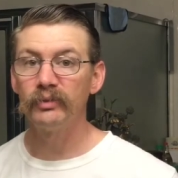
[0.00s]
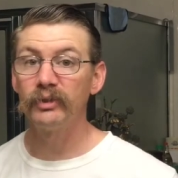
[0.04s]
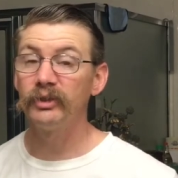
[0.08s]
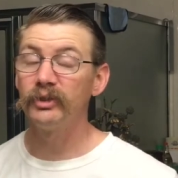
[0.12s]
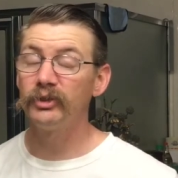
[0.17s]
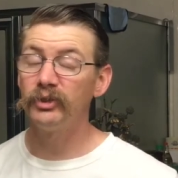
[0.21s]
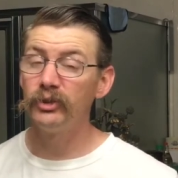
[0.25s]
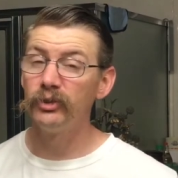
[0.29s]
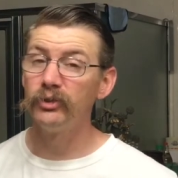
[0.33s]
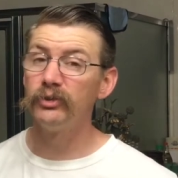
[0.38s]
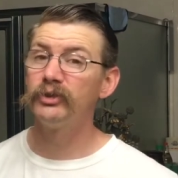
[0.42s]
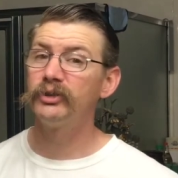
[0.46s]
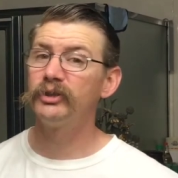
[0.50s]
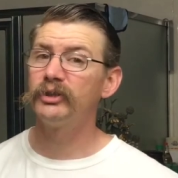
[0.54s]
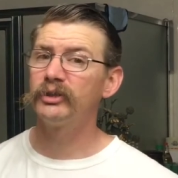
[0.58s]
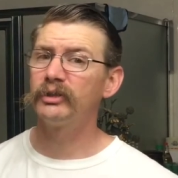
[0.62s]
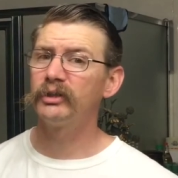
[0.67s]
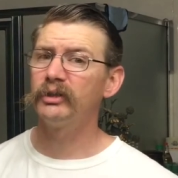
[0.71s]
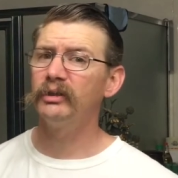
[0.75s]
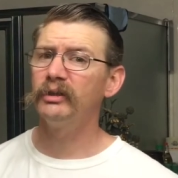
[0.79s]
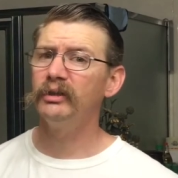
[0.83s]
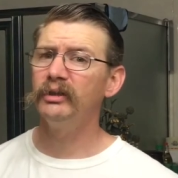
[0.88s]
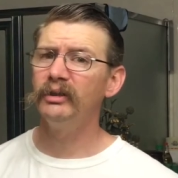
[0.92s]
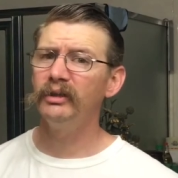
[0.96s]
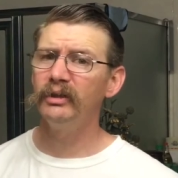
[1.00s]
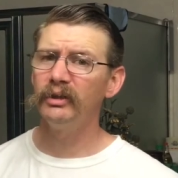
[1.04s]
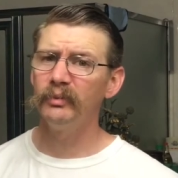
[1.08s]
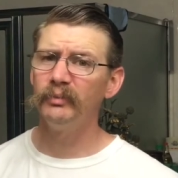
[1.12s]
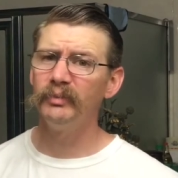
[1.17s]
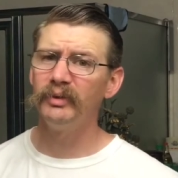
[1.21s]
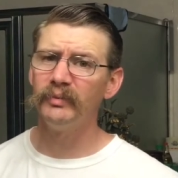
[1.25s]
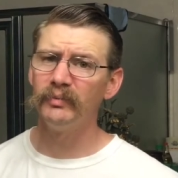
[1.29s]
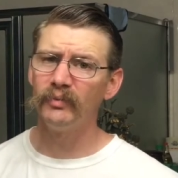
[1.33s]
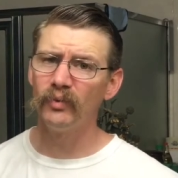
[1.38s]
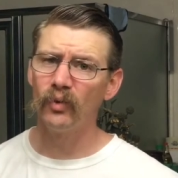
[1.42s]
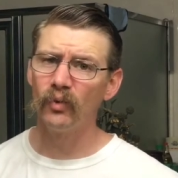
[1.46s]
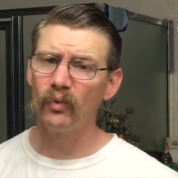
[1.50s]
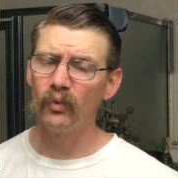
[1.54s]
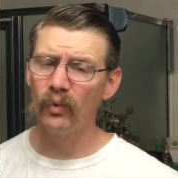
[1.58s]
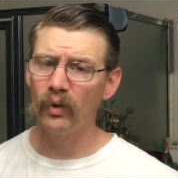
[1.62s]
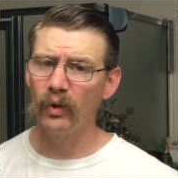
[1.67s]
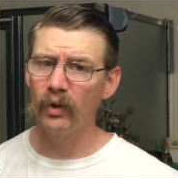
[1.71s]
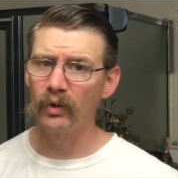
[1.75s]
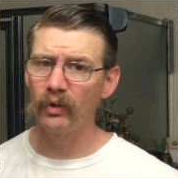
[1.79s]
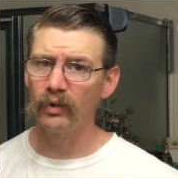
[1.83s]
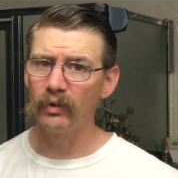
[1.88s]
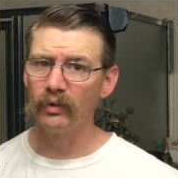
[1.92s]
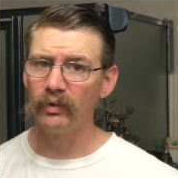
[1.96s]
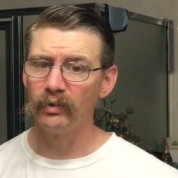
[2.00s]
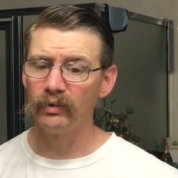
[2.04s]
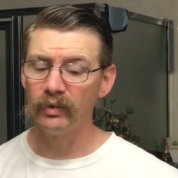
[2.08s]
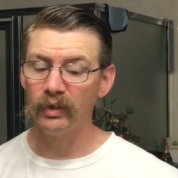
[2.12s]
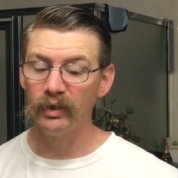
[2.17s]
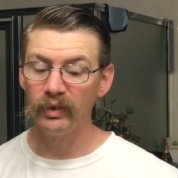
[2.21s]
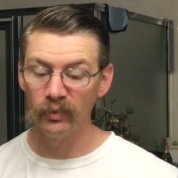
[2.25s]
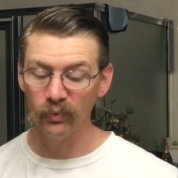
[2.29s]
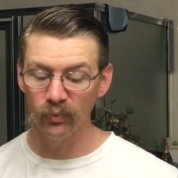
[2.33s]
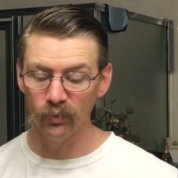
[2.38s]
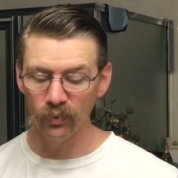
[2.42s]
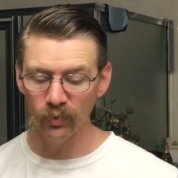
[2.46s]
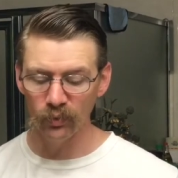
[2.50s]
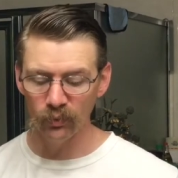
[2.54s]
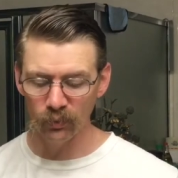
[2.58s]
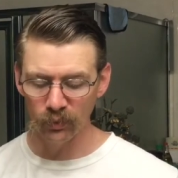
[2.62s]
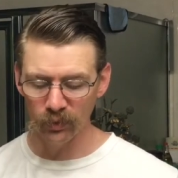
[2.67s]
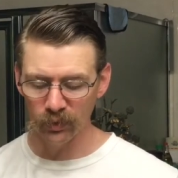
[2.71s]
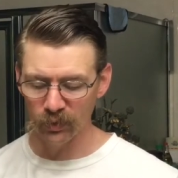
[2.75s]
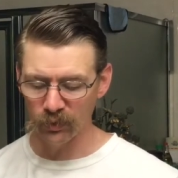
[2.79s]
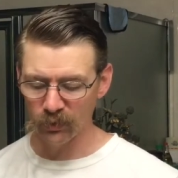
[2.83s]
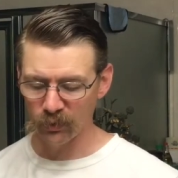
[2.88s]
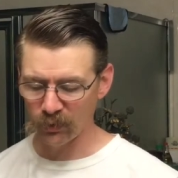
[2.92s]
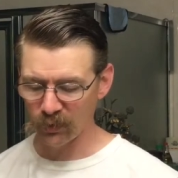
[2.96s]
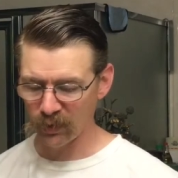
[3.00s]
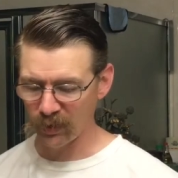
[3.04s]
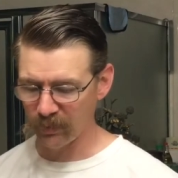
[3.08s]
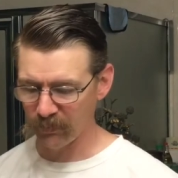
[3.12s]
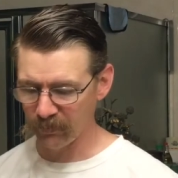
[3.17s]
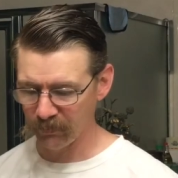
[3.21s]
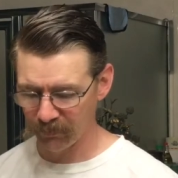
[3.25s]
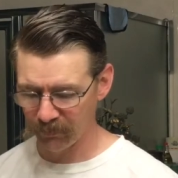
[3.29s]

is use just a little bit more water than you would with the cream.